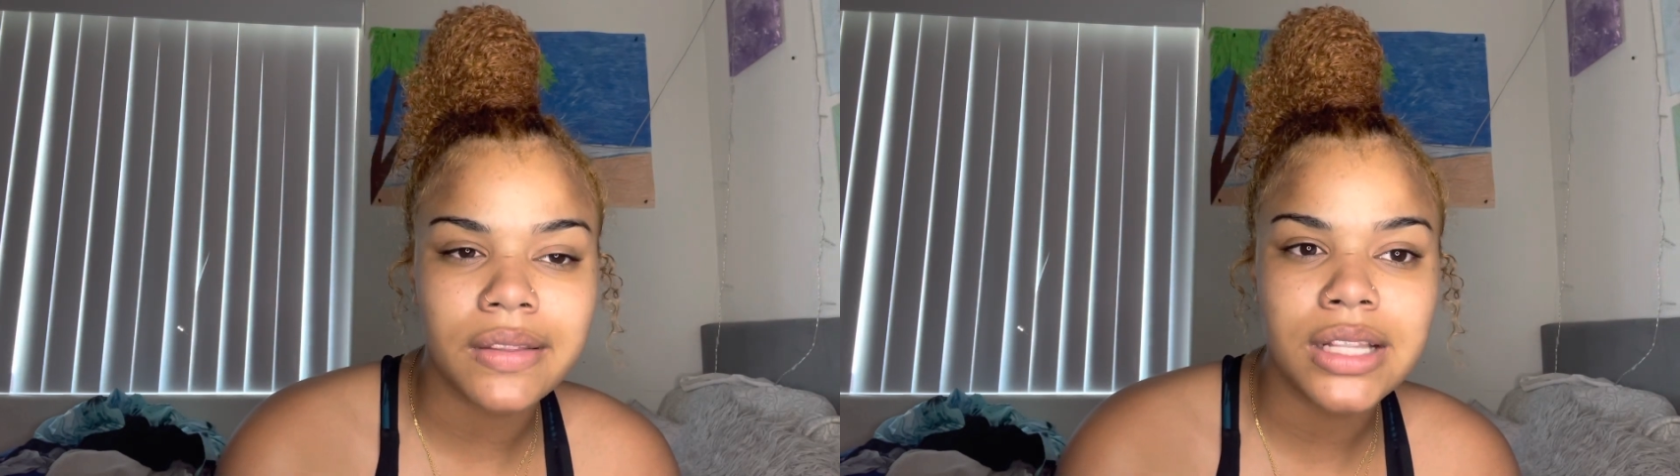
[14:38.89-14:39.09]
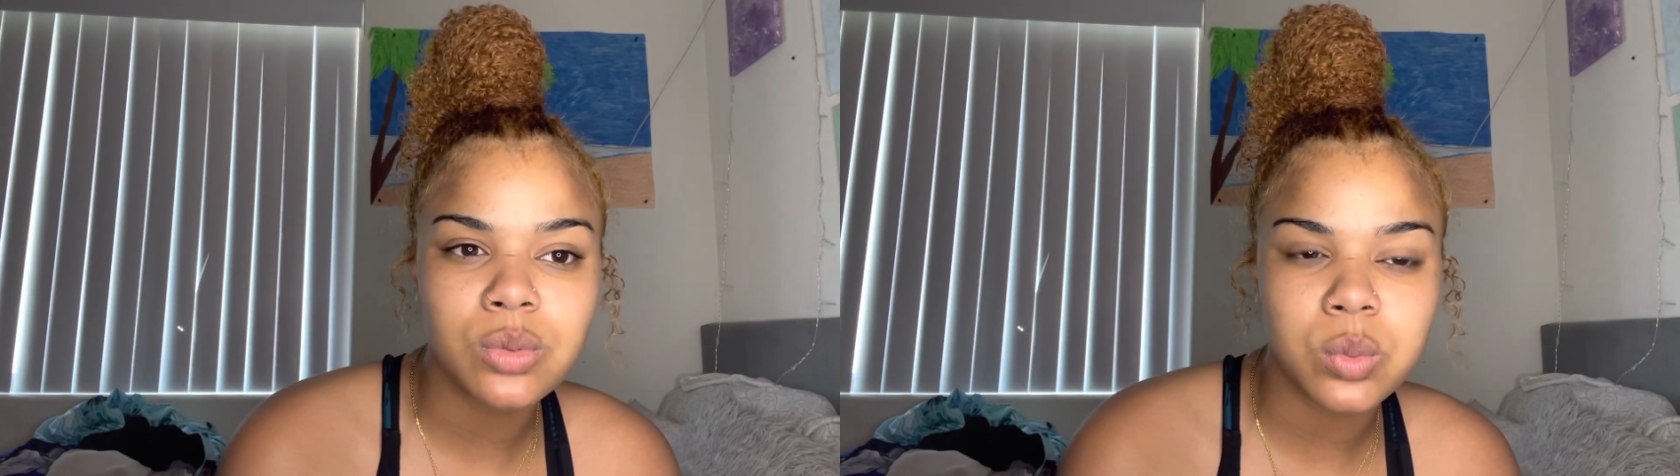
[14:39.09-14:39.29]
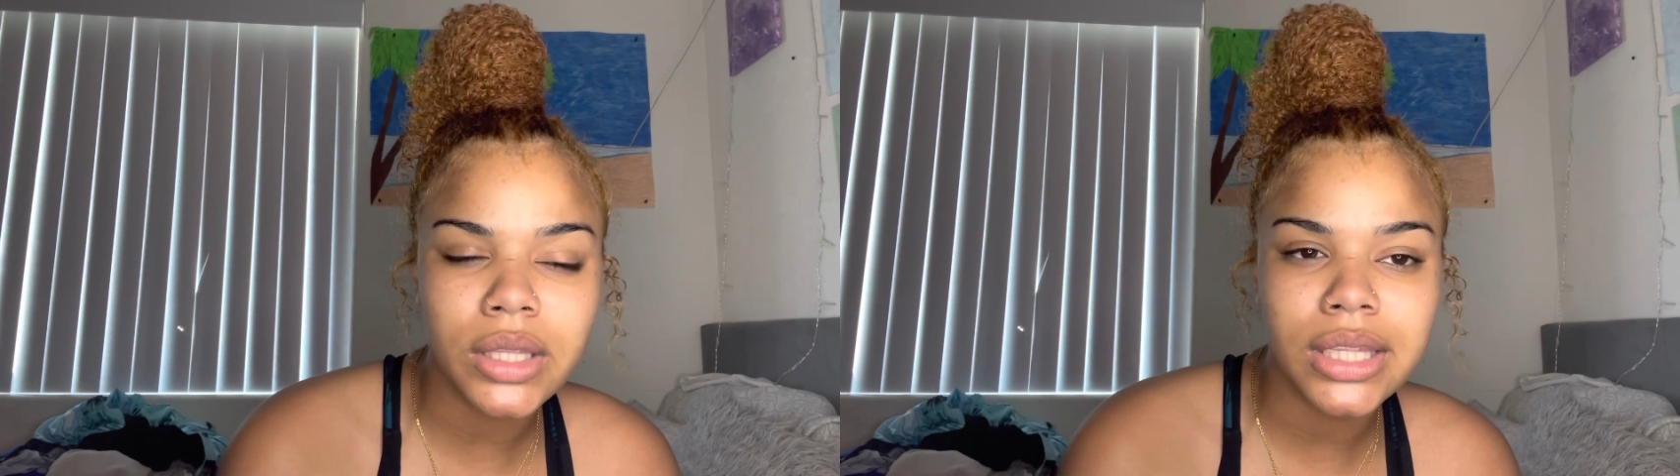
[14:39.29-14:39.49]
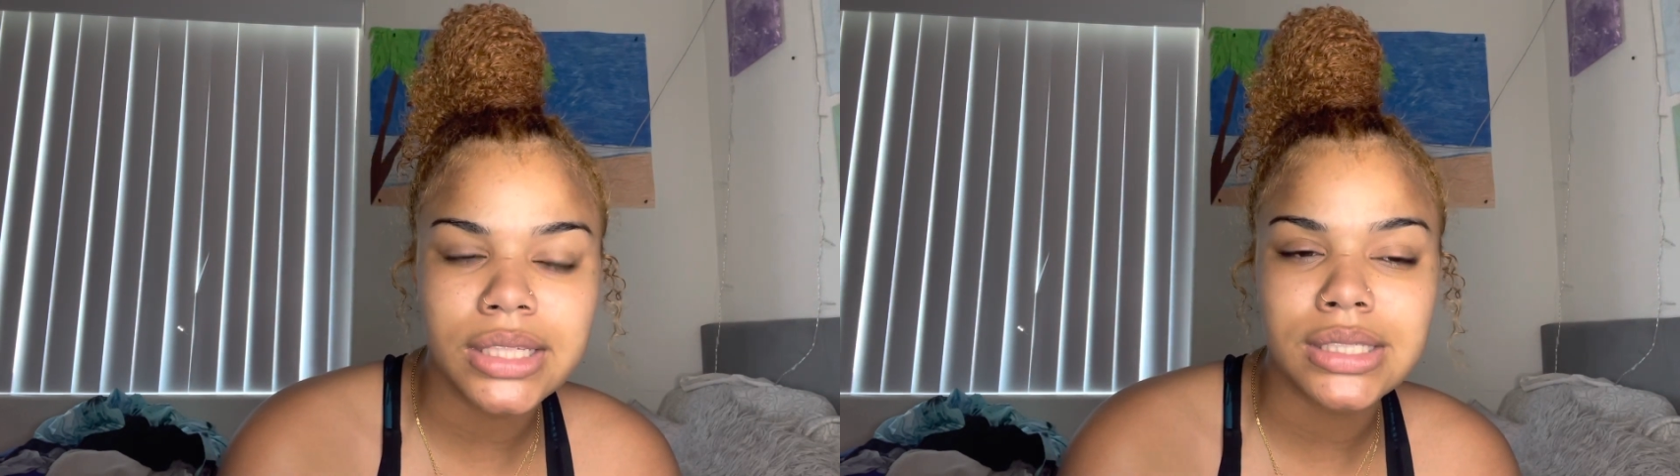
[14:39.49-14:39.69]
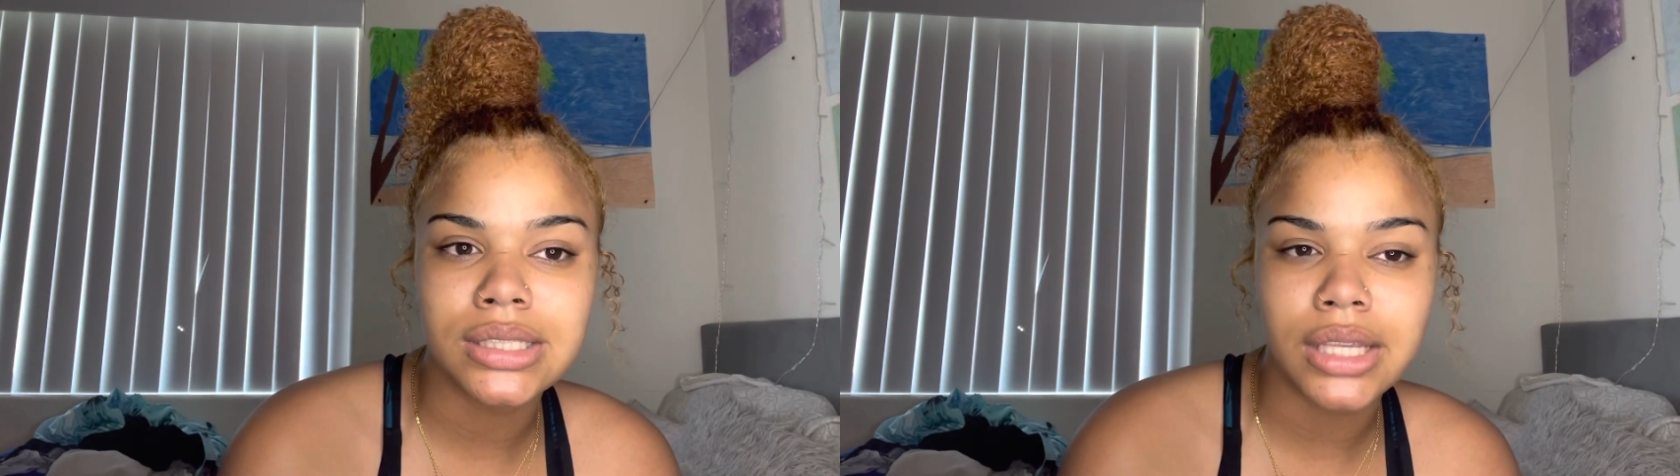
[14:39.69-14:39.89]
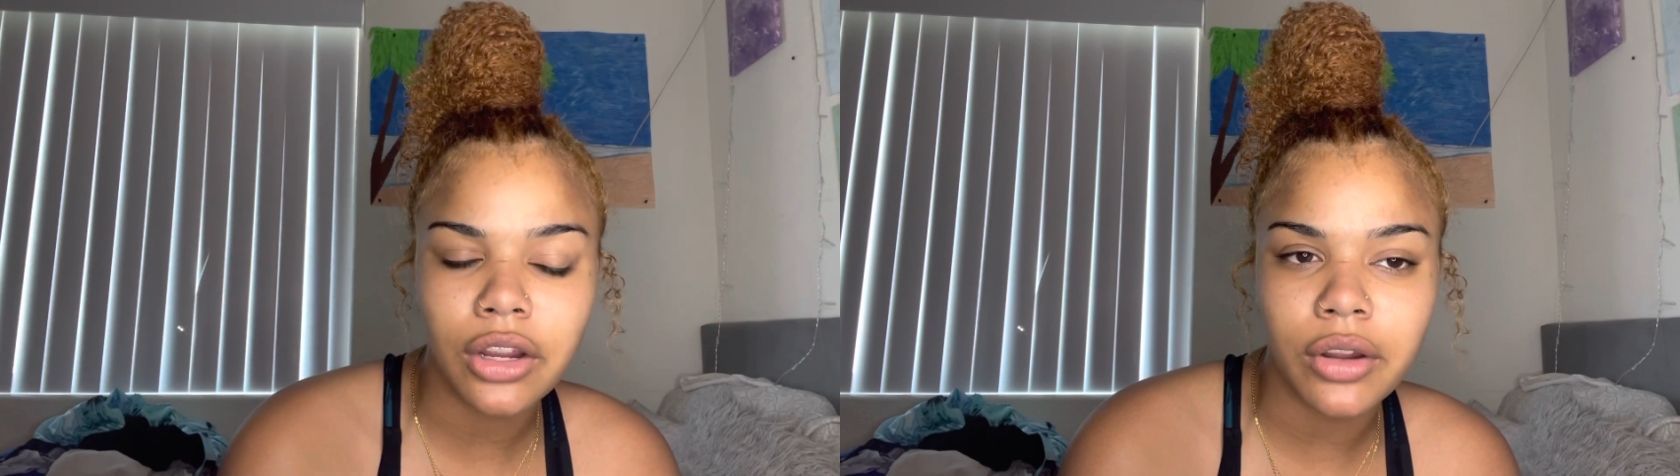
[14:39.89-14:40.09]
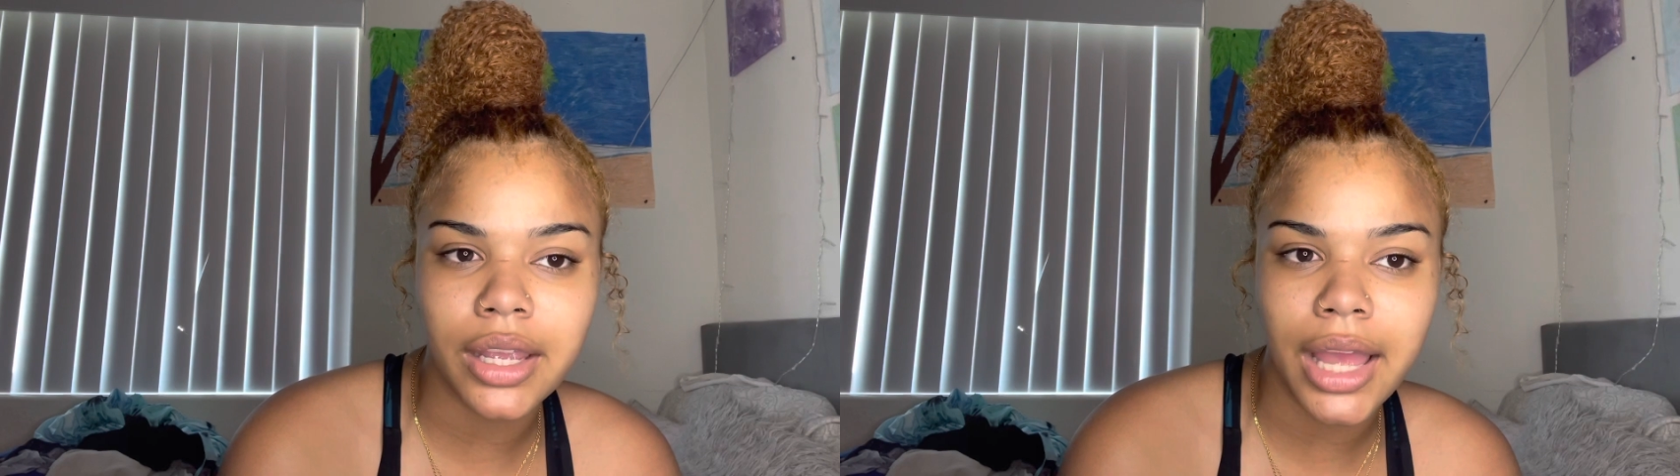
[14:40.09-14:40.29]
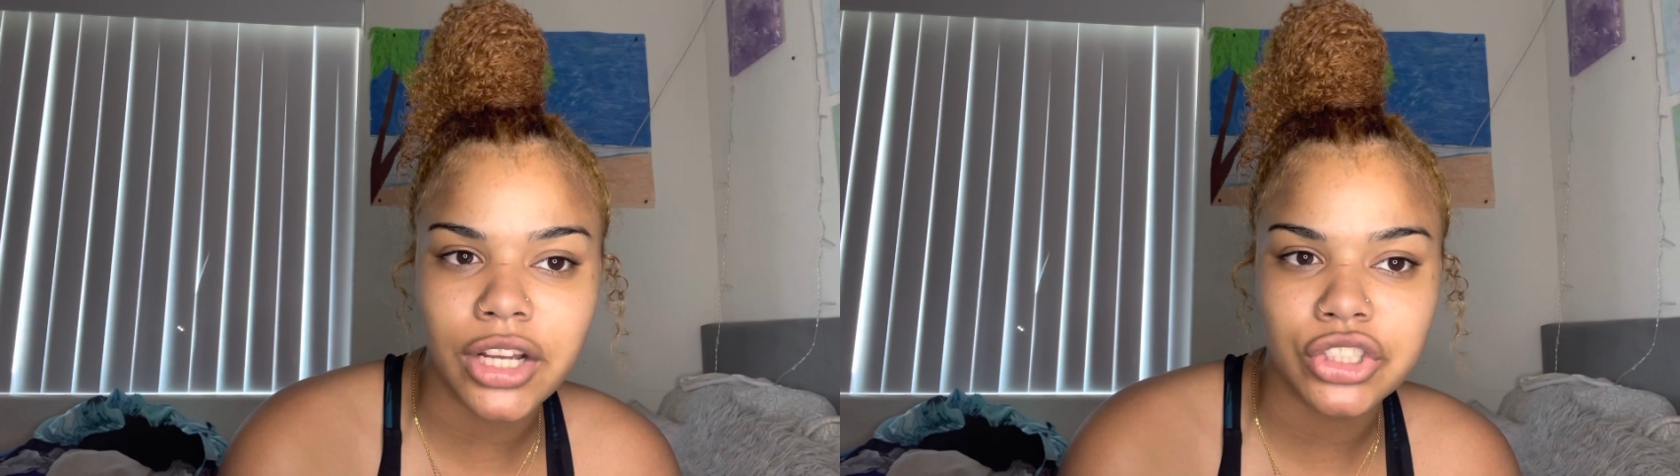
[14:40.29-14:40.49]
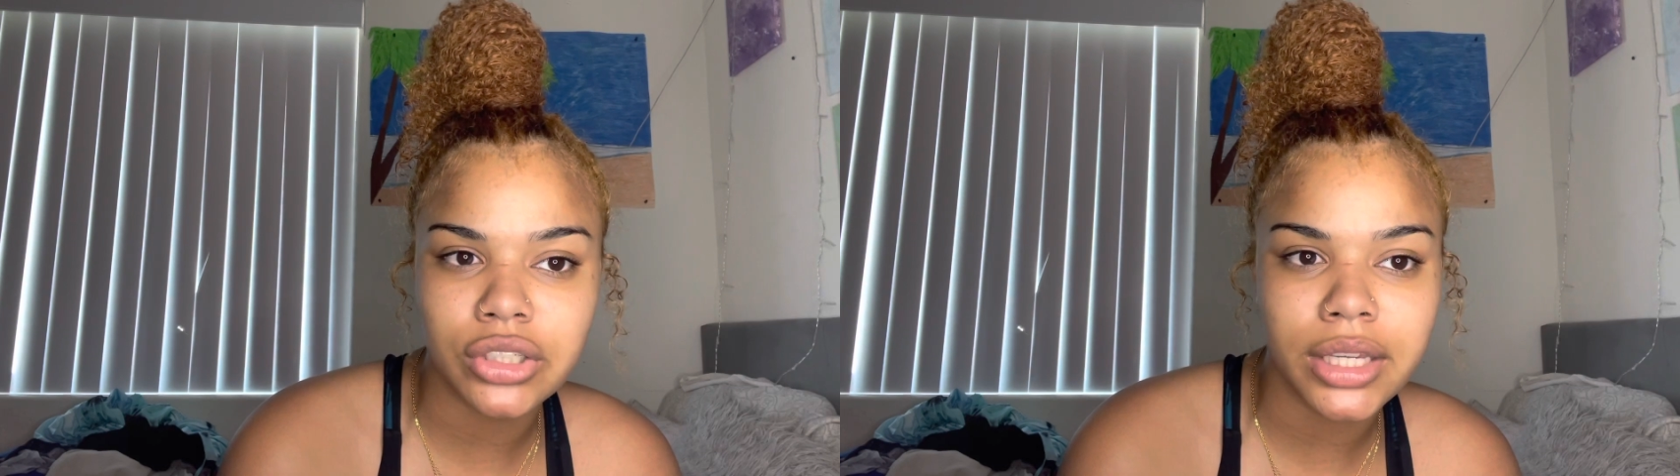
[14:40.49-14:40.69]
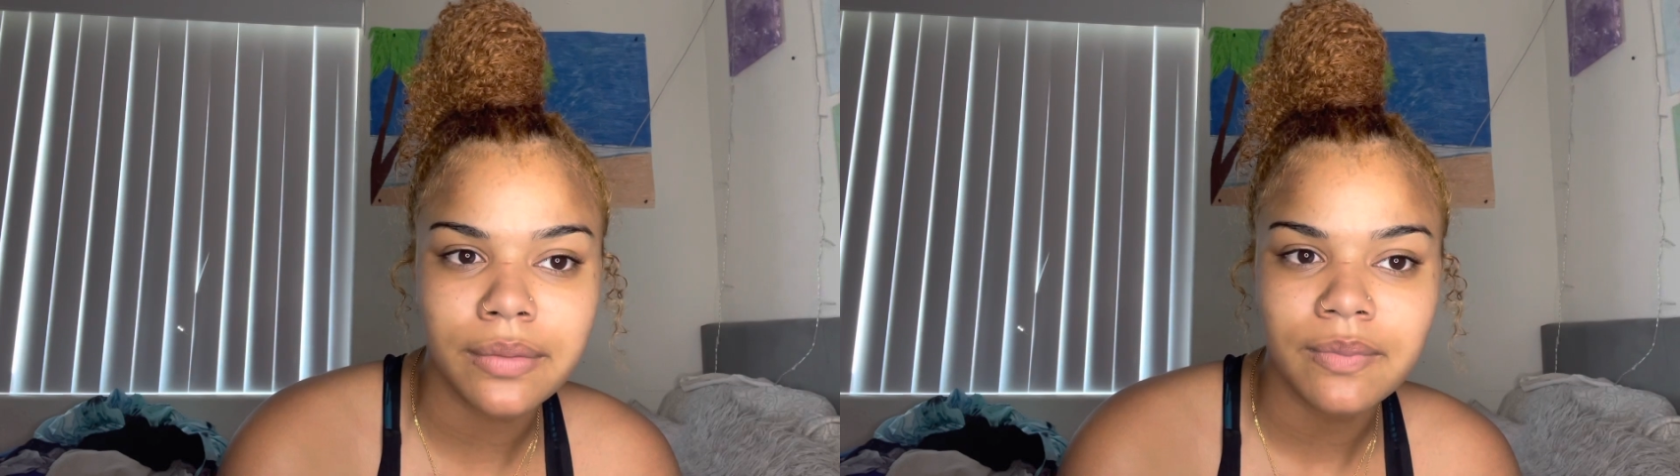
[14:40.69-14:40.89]
That's really scary,
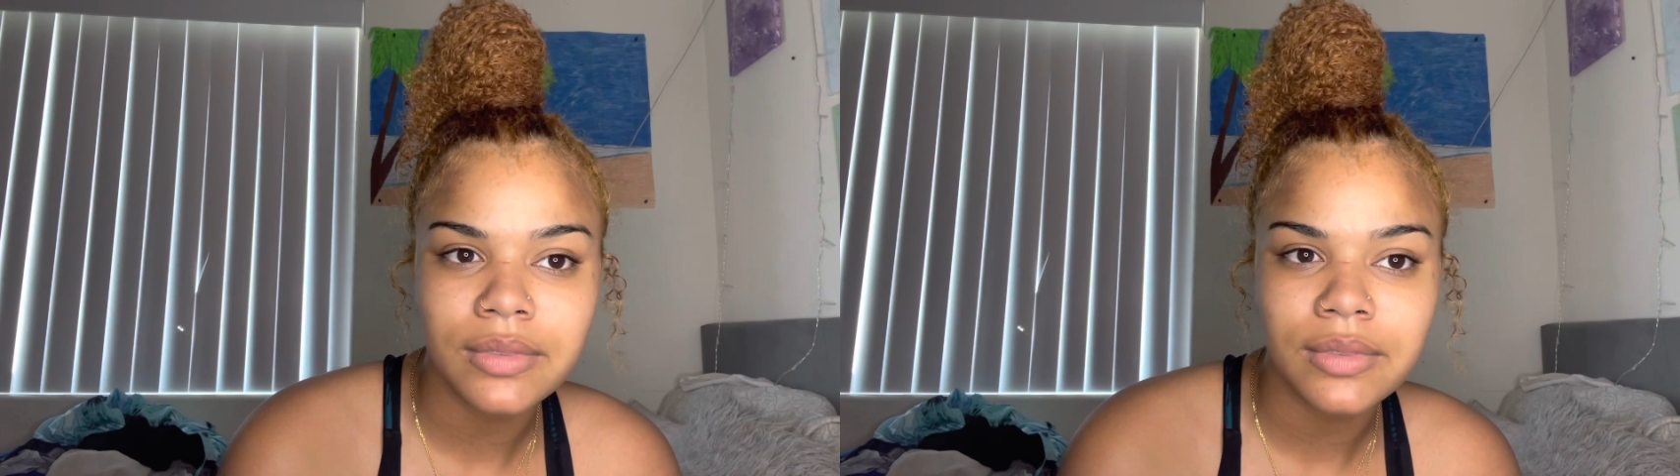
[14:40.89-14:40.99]
actually.